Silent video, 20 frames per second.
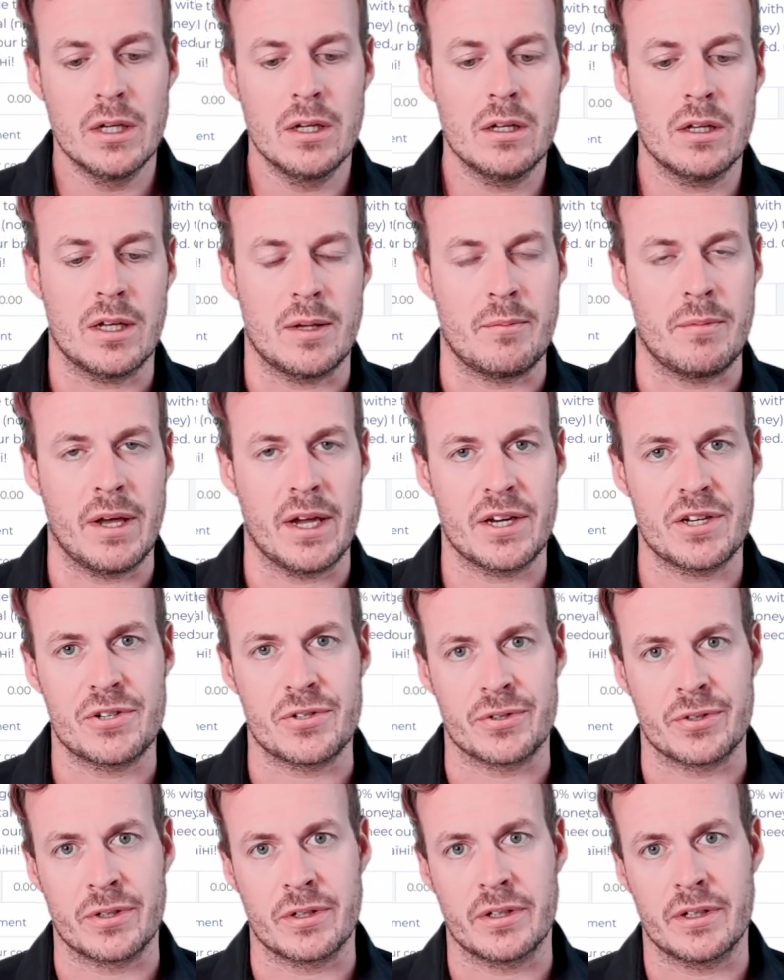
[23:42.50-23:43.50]
And make
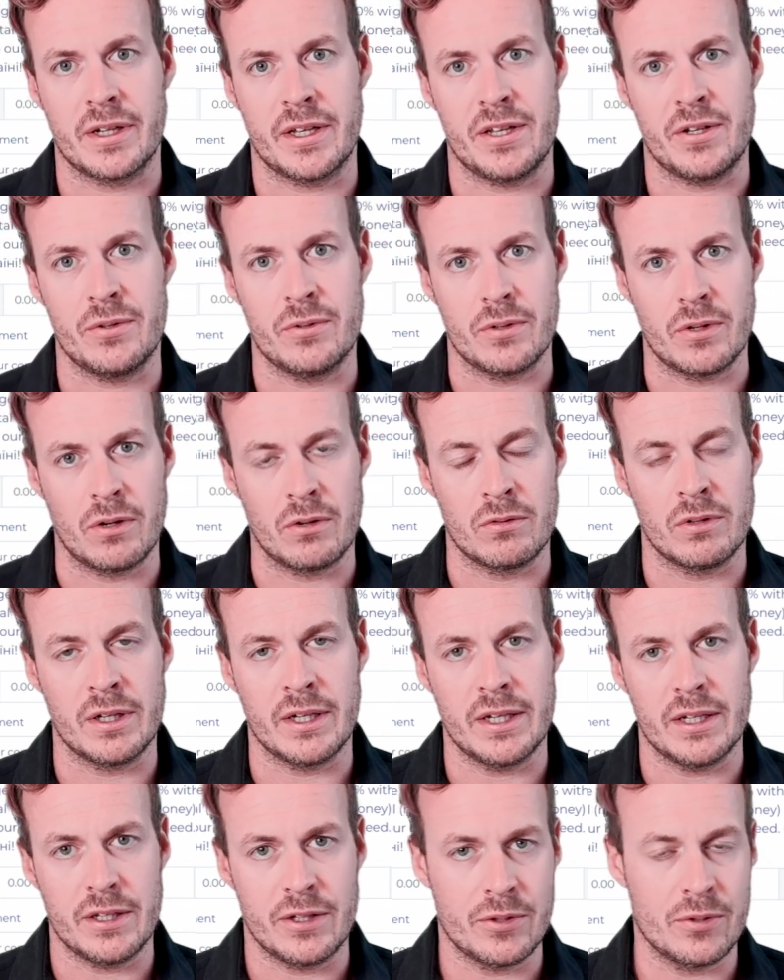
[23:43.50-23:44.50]
sure that you
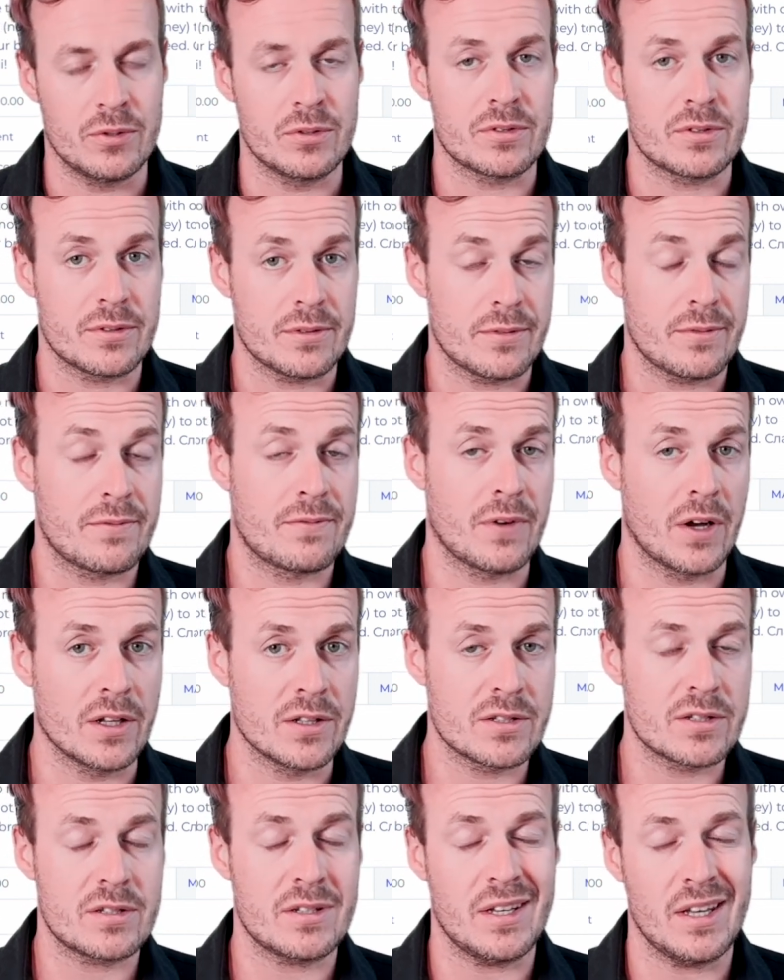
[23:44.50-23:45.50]
only use
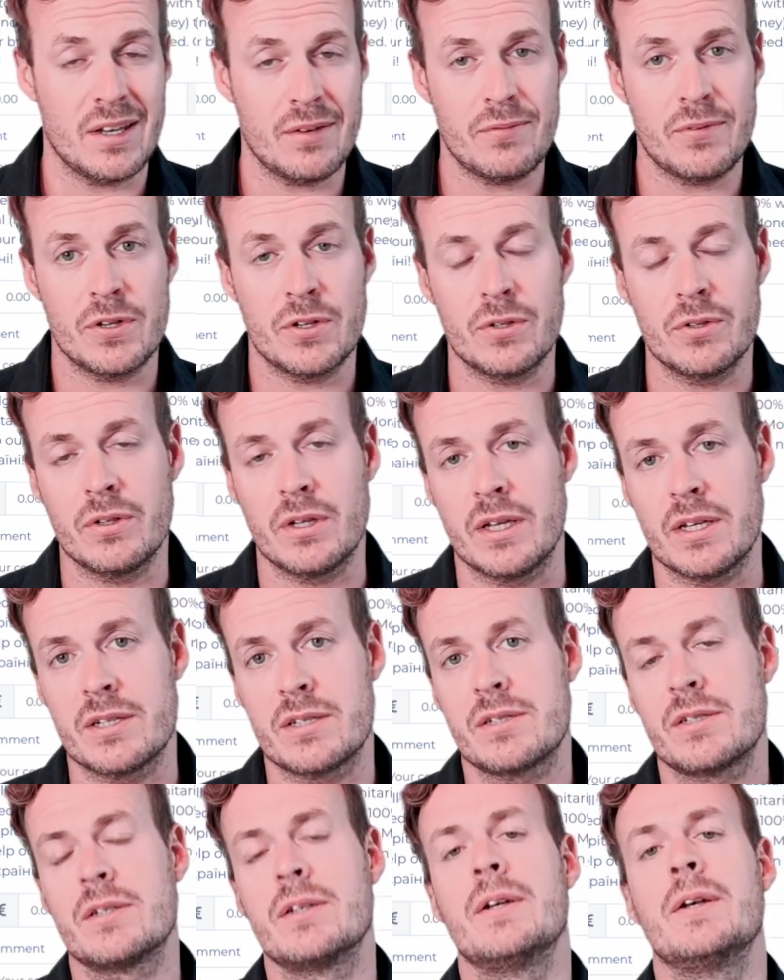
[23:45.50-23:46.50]
funds, if you do
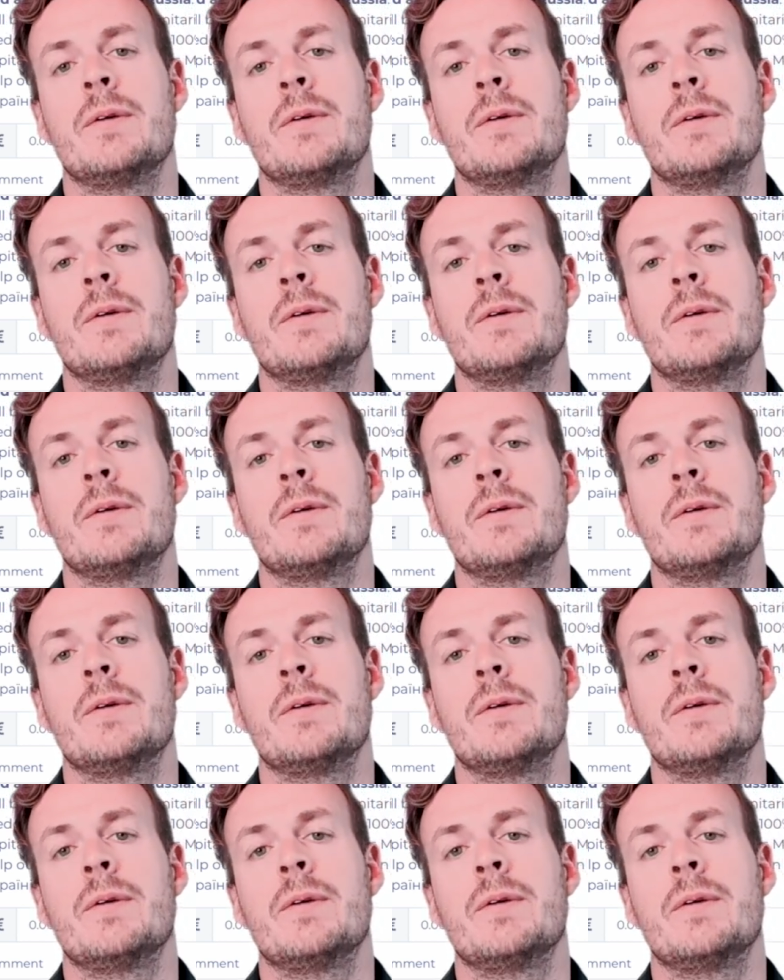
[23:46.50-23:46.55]
this,